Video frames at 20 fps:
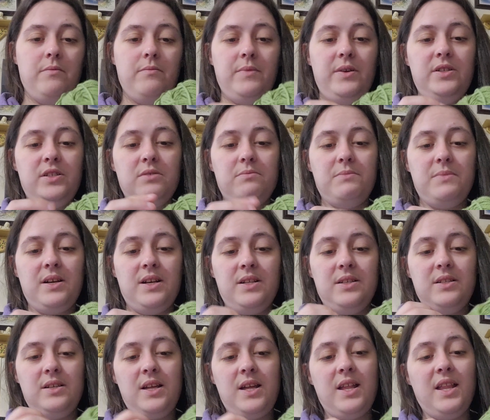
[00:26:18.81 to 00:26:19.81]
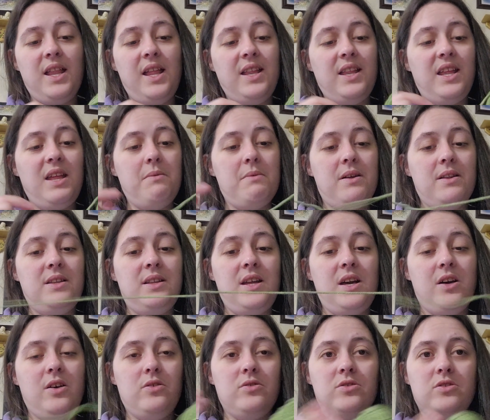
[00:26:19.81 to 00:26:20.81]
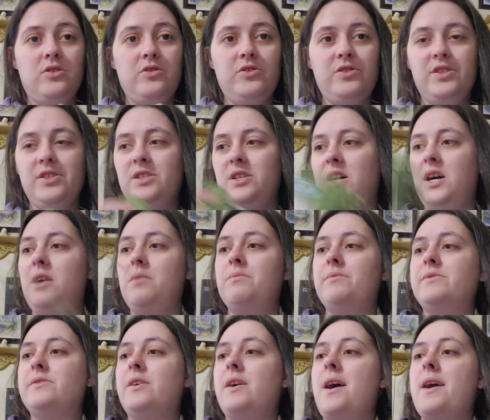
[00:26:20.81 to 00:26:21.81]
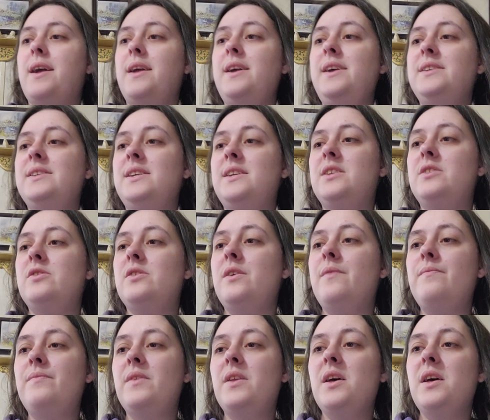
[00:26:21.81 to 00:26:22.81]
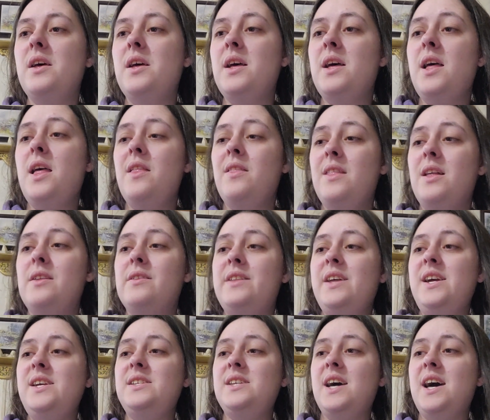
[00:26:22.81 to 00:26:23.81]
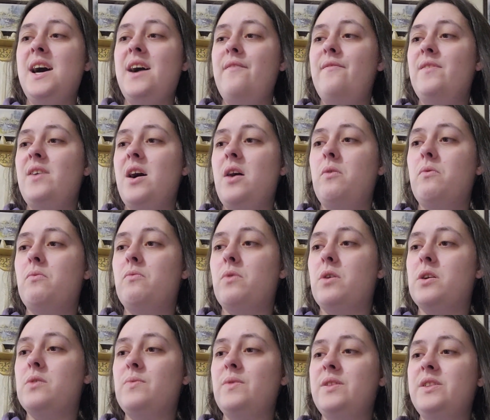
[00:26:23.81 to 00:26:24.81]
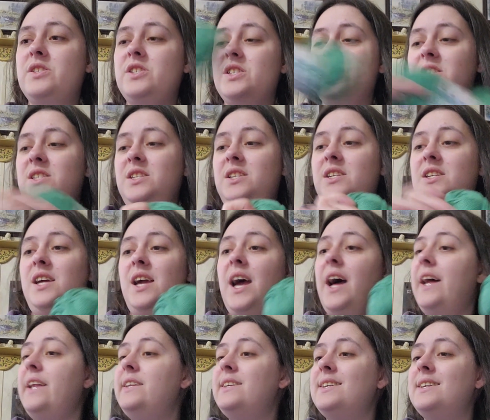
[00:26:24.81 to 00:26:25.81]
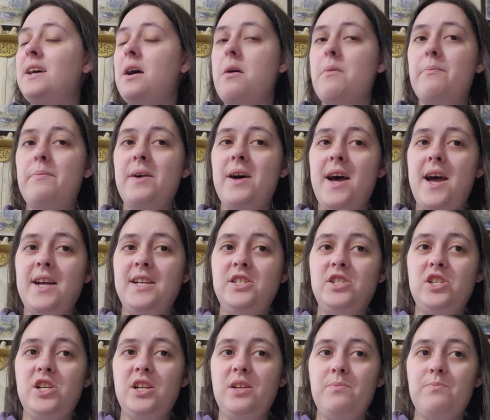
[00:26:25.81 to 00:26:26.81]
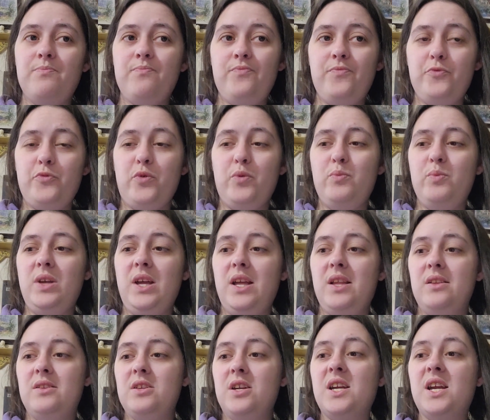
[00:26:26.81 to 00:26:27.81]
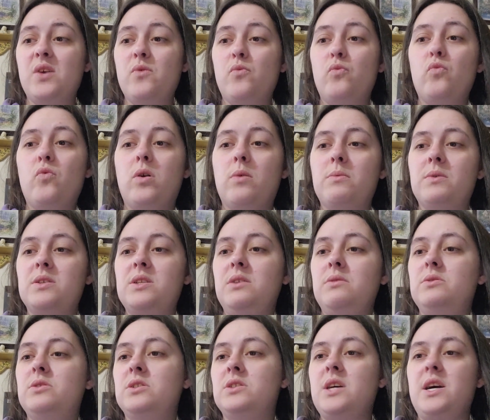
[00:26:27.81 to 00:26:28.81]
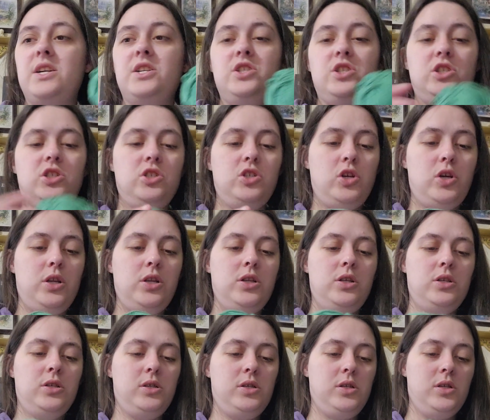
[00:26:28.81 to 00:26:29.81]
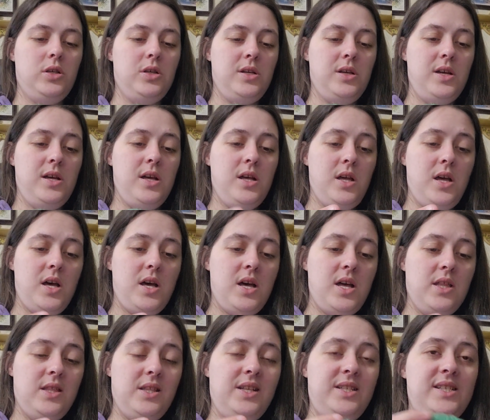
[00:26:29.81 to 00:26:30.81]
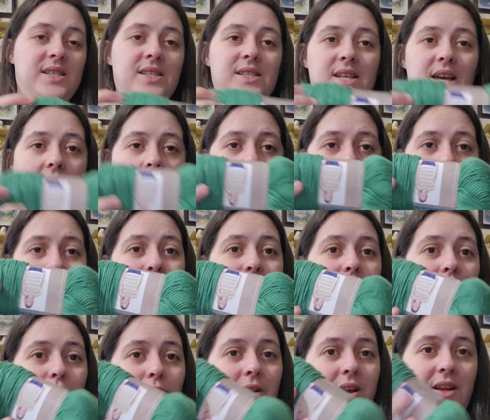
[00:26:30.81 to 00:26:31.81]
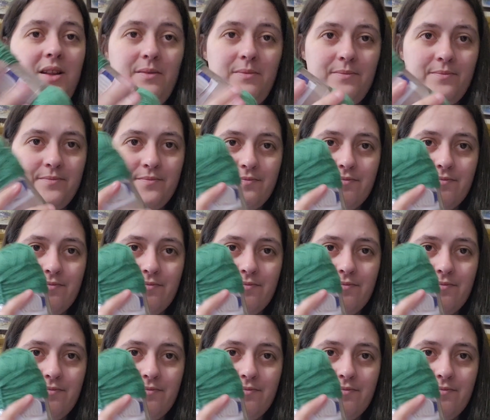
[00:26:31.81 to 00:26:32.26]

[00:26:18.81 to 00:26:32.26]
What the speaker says: Make sure I like to keep my tail as close to the top, so I easily do. Now these I have not worked with just yet, but I should when we start getting warmer temperatures. I should. This is Apple Green.